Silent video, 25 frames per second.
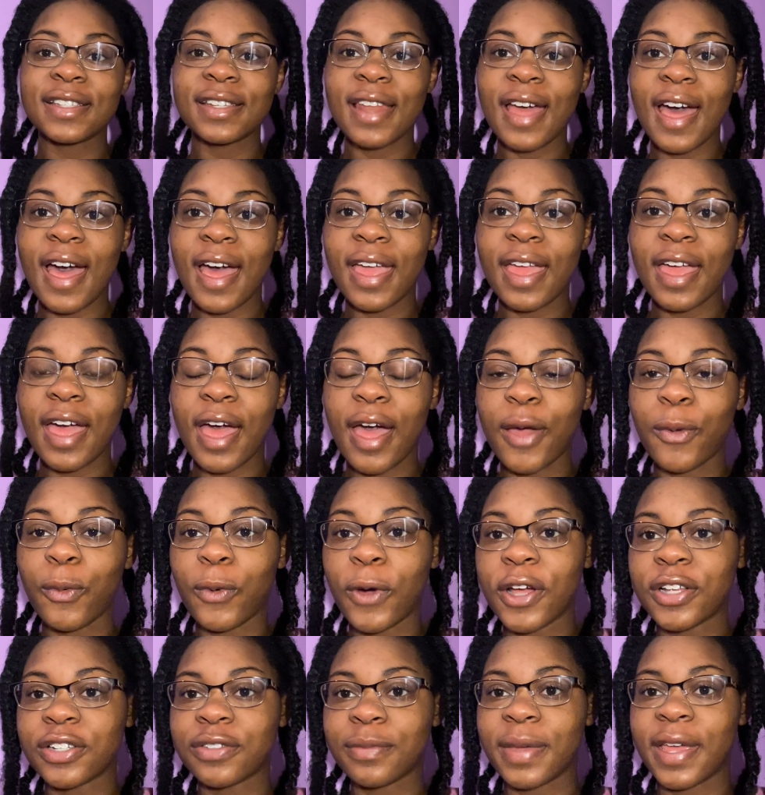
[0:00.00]
night I
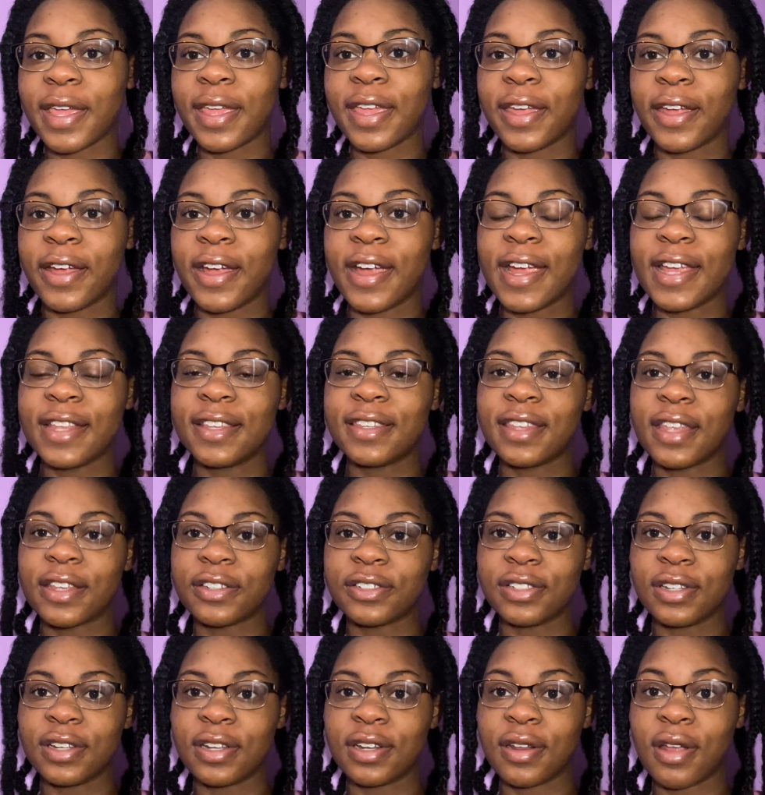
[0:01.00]
washed my hair and
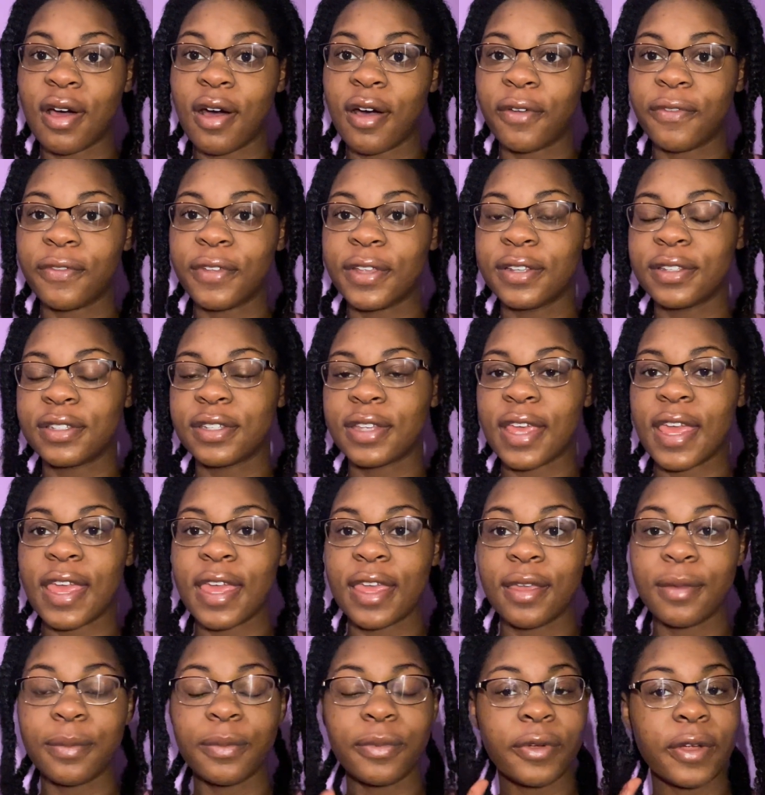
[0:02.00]
sectioned it off into
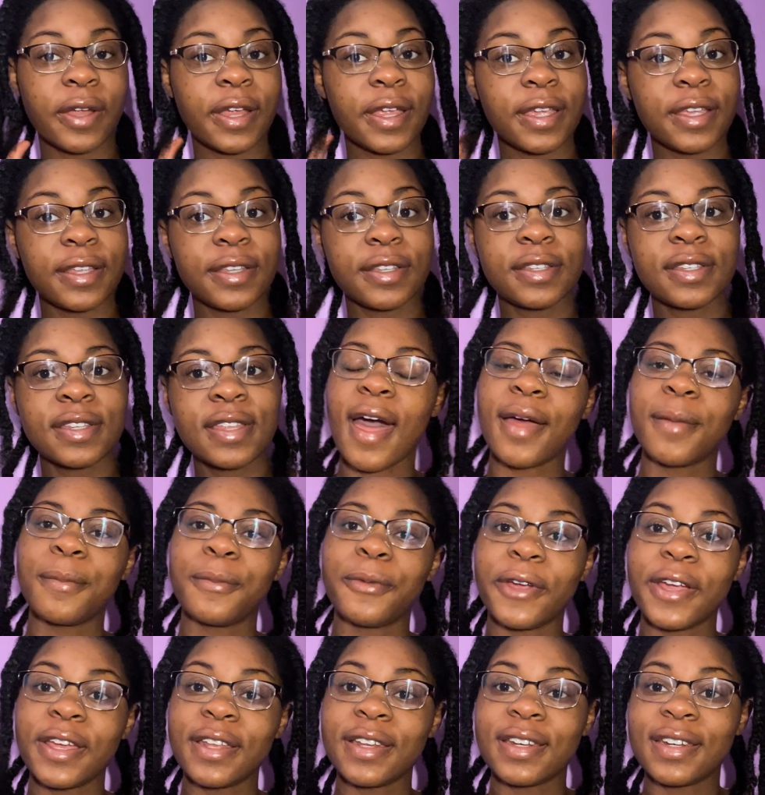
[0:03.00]
8 braids. I
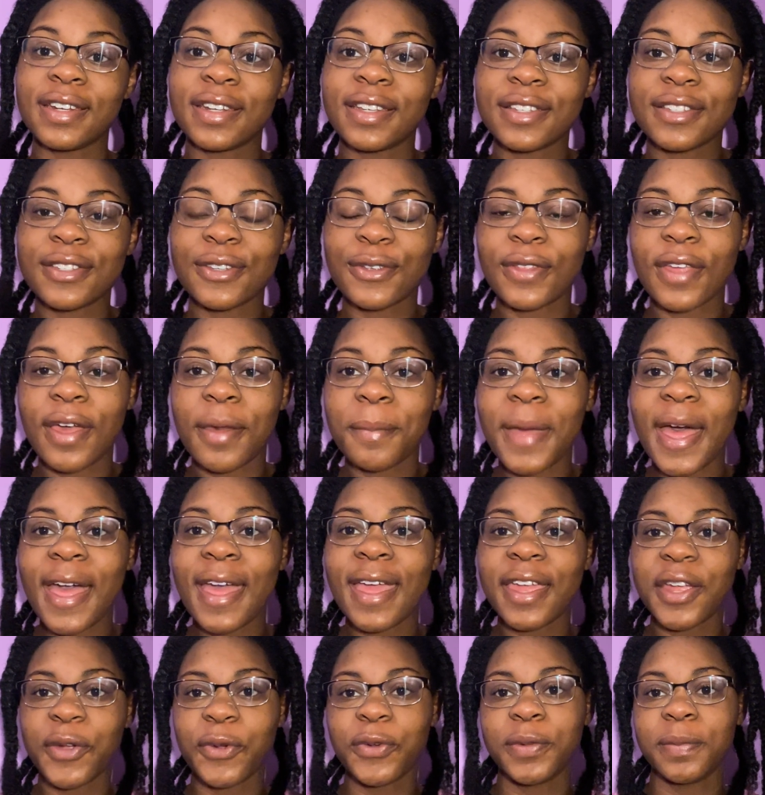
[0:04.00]
braided it so that my
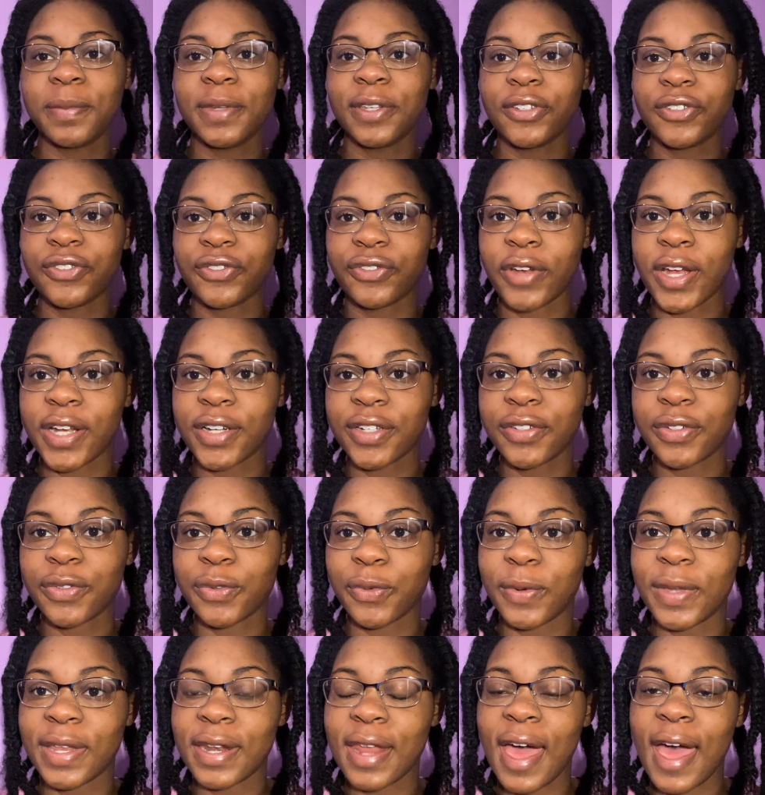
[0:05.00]
hair would be stretched
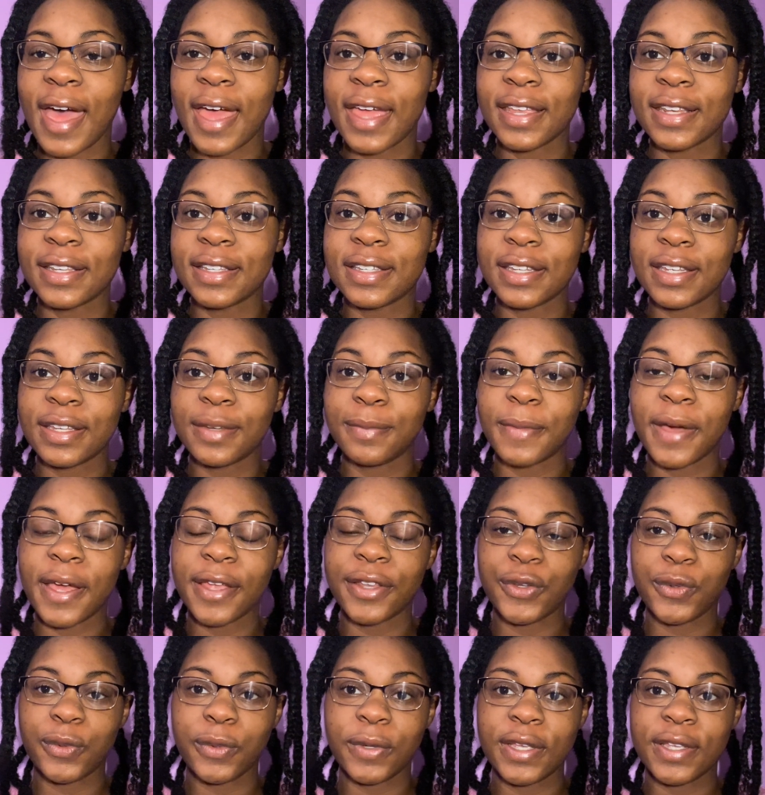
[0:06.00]
when I did my
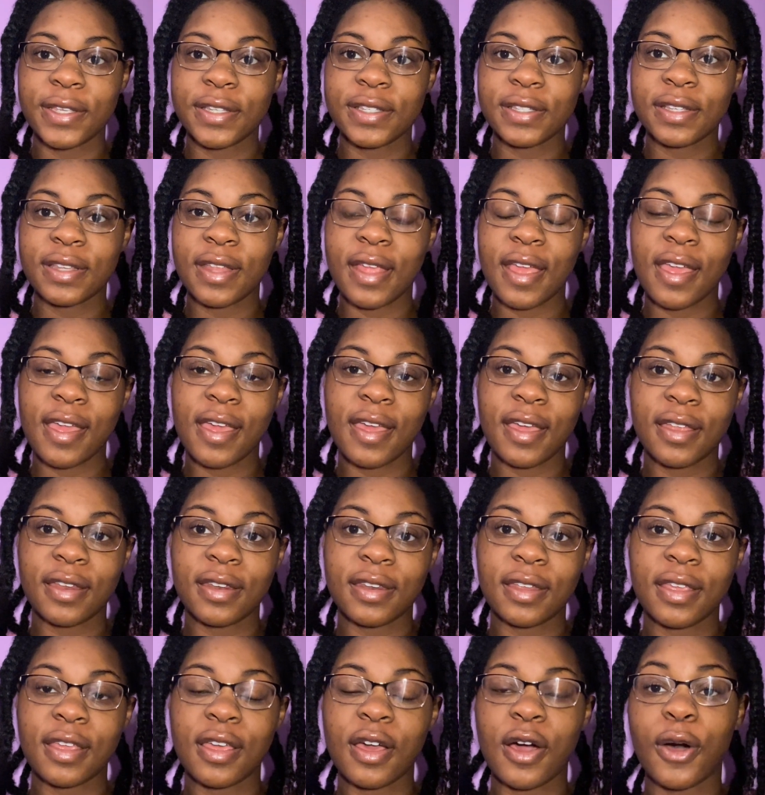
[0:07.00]
twist,
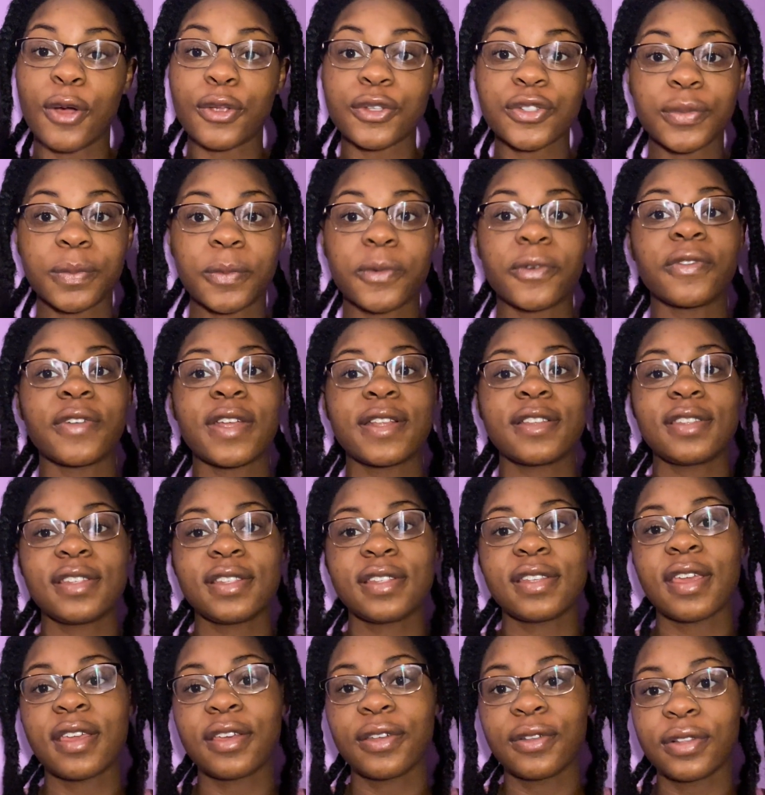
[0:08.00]
and it also prevented
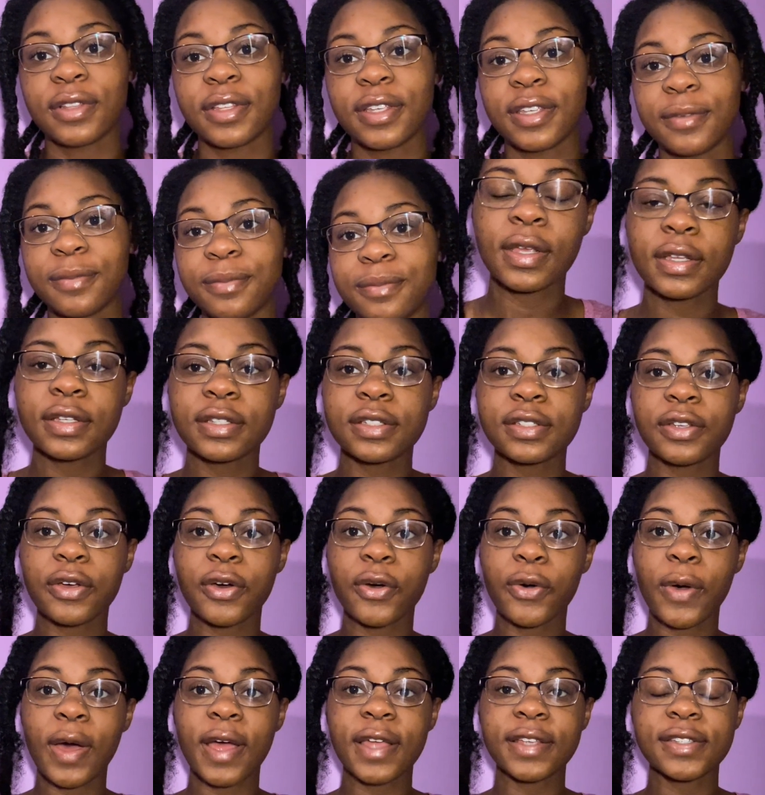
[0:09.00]
tangling.
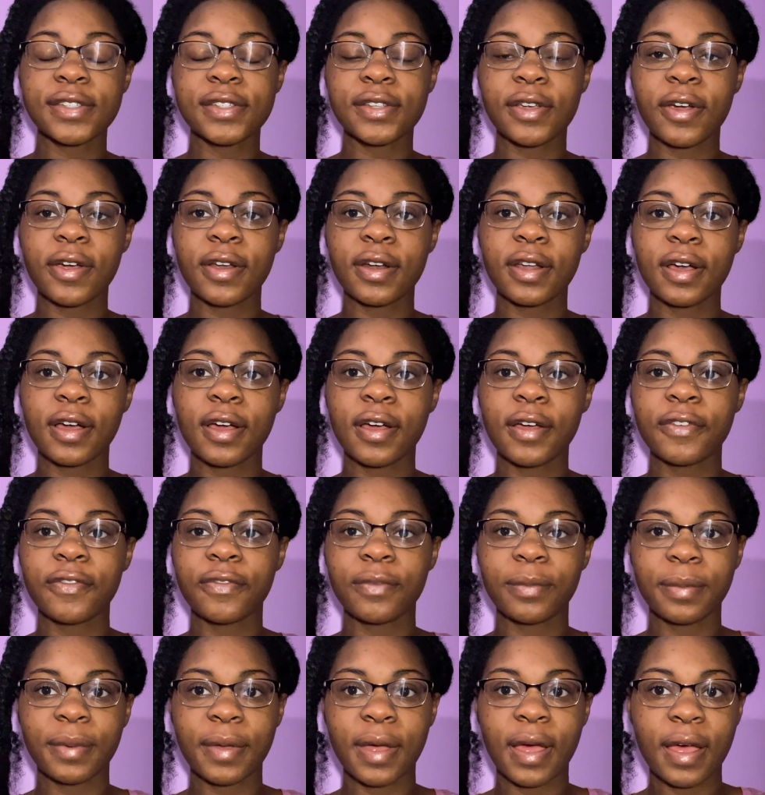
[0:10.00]
So I start off
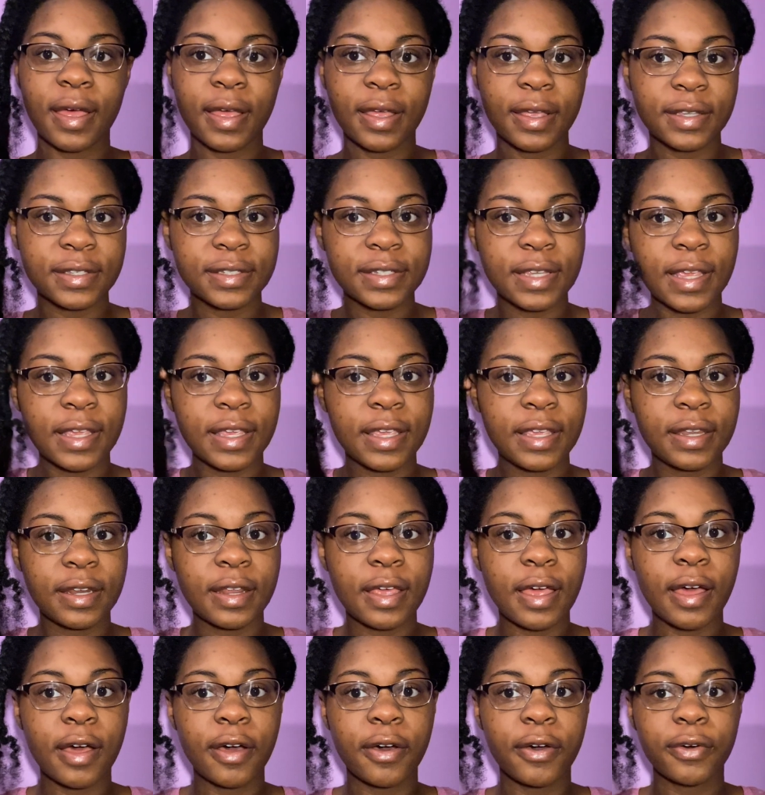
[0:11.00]
by taking
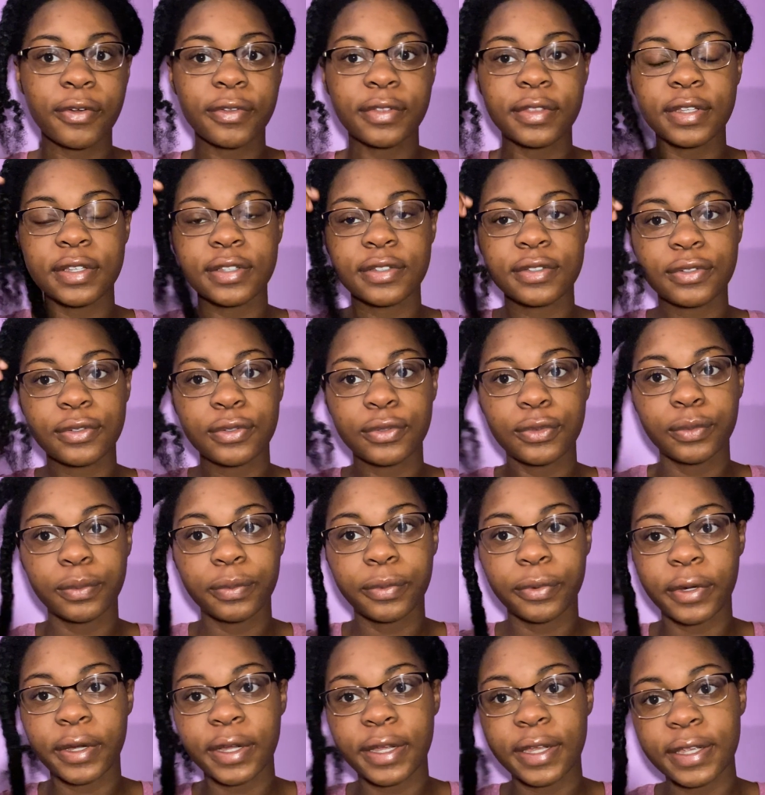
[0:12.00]
out these 2
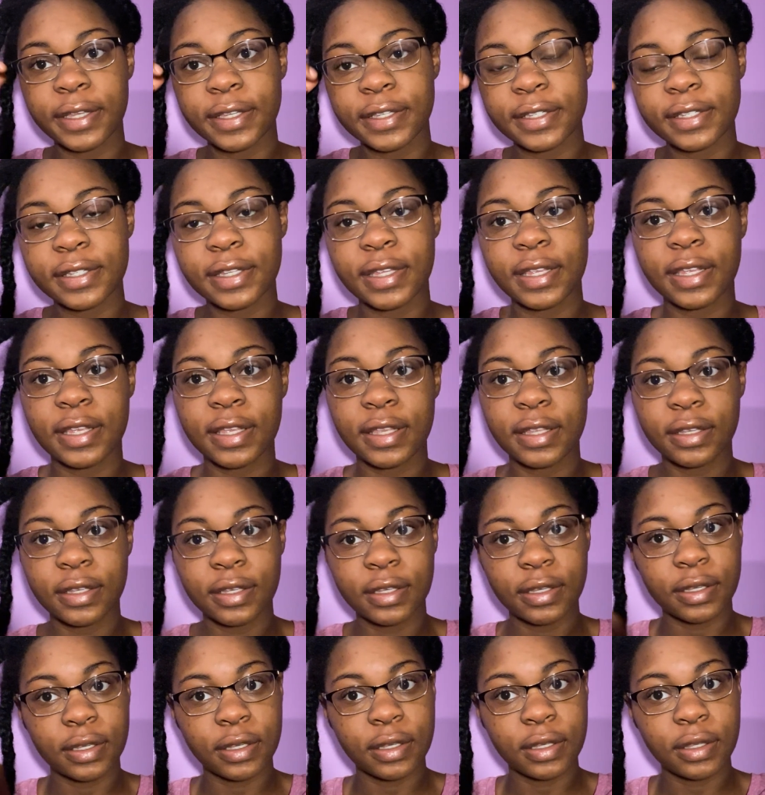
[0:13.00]
braids
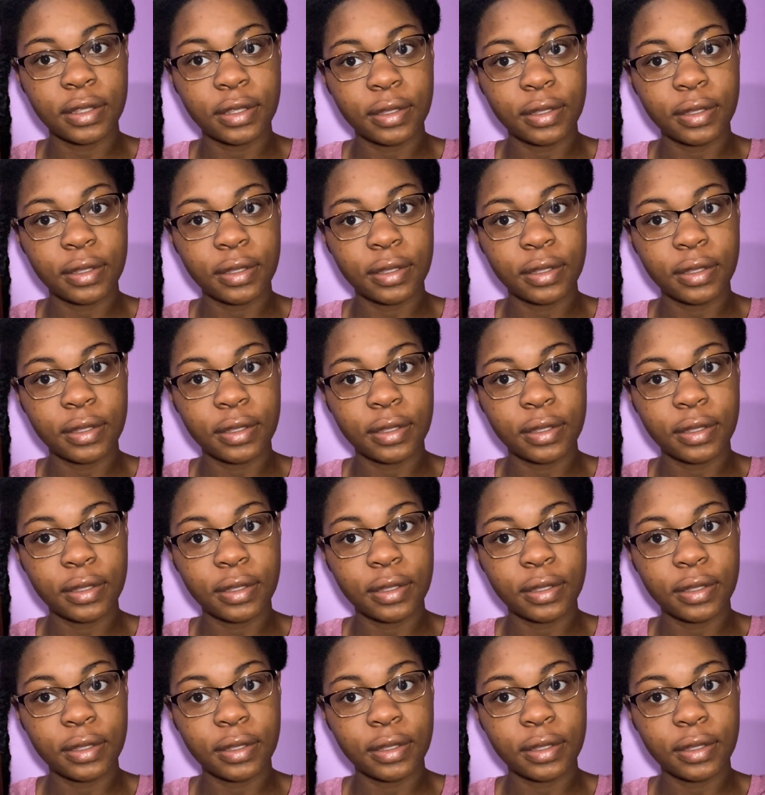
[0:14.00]
in